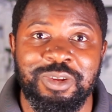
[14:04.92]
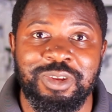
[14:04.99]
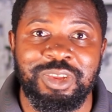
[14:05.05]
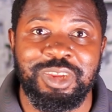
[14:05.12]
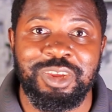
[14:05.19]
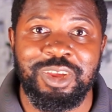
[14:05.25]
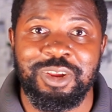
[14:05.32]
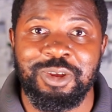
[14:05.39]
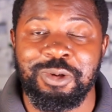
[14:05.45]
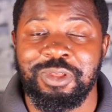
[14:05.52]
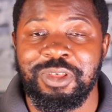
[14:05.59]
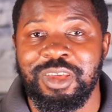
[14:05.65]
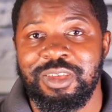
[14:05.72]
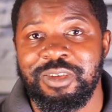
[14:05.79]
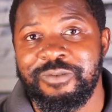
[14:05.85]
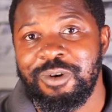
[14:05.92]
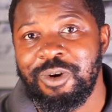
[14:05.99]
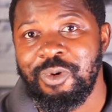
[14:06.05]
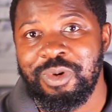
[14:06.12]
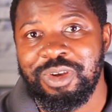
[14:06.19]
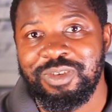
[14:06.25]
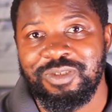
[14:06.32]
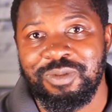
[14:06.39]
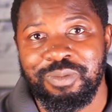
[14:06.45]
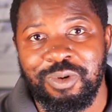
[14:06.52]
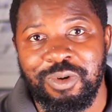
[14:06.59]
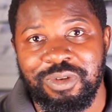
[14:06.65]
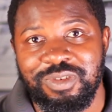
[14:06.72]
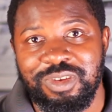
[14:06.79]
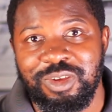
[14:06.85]
you on the channel. Thank you for always
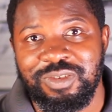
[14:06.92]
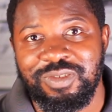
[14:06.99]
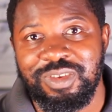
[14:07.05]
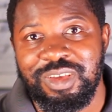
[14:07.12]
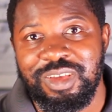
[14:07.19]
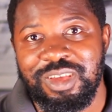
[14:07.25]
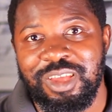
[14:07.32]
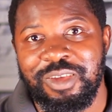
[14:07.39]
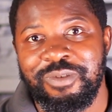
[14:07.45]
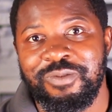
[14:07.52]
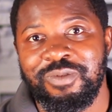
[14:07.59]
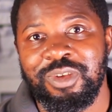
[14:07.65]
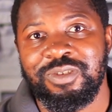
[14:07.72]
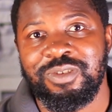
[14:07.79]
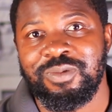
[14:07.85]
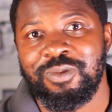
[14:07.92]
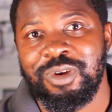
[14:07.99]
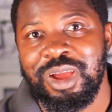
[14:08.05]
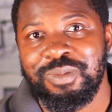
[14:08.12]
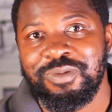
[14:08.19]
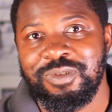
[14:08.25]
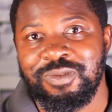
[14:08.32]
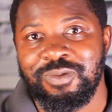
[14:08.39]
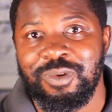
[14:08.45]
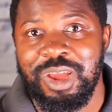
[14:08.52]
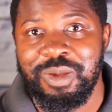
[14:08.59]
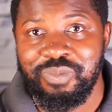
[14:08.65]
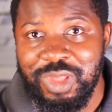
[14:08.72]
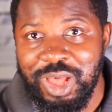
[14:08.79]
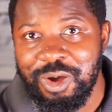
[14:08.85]
supporting us. If you've not subscribed,
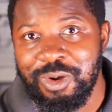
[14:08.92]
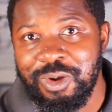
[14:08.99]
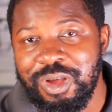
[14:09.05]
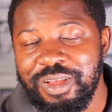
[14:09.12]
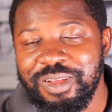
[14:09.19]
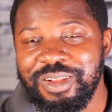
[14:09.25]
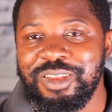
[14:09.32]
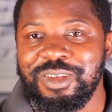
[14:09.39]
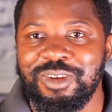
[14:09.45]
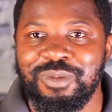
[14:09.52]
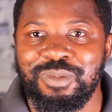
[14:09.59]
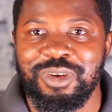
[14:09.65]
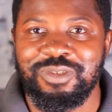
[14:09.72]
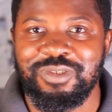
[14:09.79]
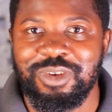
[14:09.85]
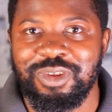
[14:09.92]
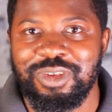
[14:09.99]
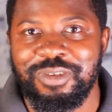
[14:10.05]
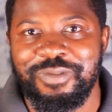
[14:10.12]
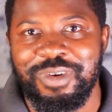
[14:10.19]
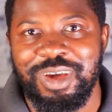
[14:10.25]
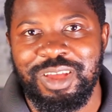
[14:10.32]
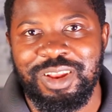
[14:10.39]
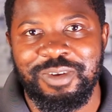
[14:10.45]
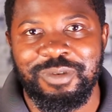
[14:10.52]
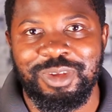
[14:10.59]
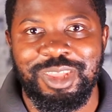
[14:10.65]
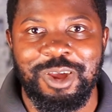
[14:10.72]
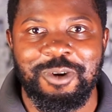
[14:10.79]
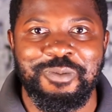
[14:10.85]
subscribe now. Click on the bell so you're notified
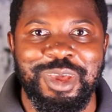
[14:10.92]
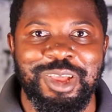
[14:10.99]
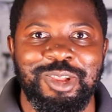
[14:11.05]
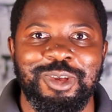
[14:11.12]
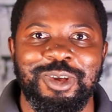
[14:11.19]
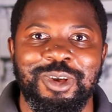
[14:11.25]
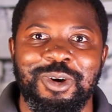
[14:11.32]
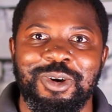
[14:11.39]
every time we make new